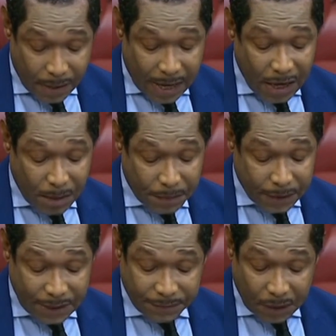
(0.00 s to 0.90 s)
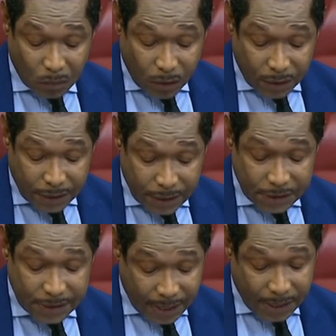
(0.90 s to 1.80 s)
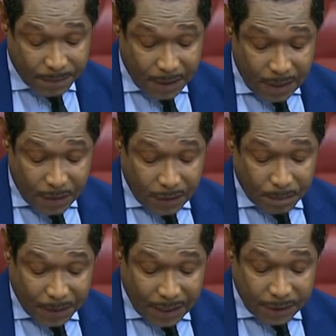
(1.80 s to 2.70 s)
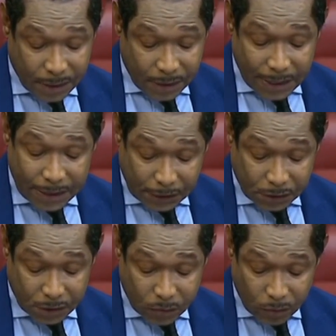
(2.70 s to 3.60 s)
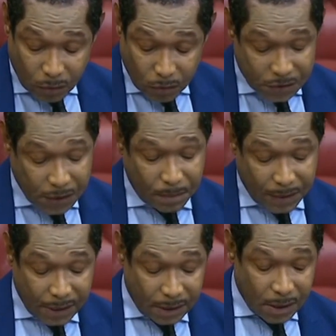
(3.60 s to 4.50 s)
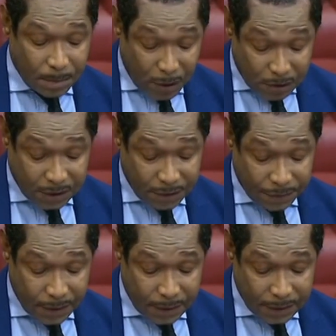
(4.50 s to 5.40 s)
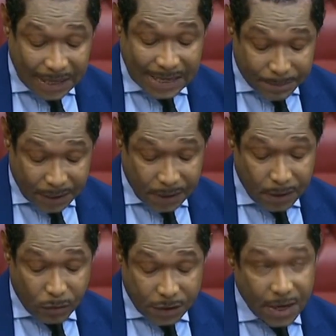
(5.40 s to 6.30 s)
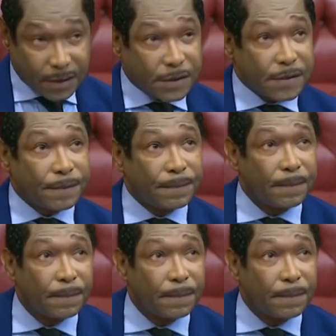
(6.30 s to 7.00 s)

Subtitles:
I hope that even in 1 year's time, the PDR initials will also mean positive, dynamic results.